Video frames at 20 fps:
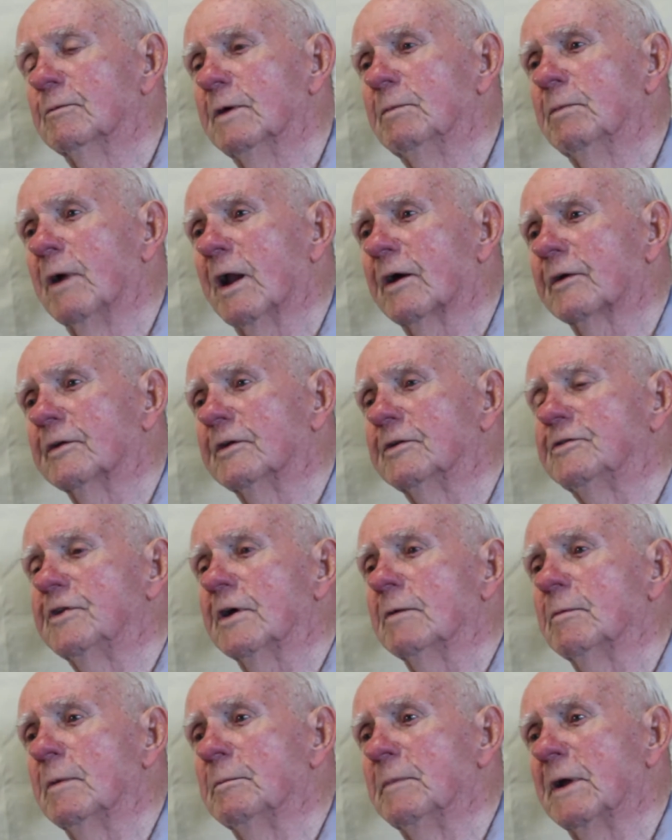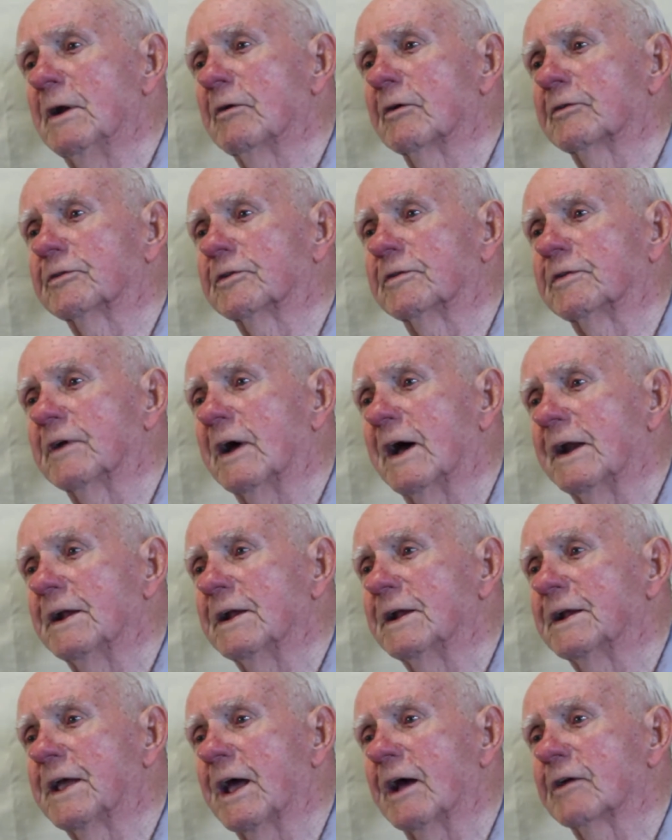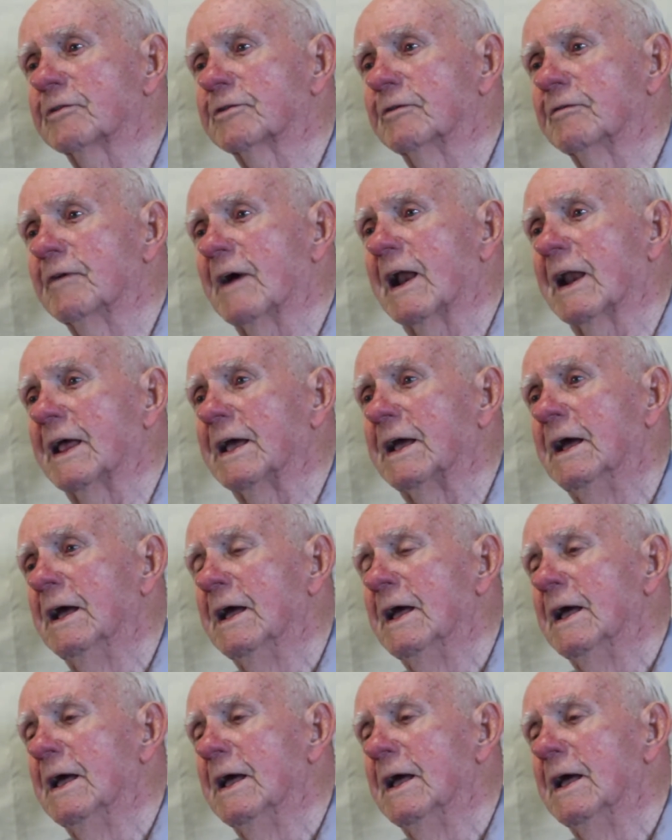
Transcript: we belonged to the Gem and Mineral Society in Castro Valley.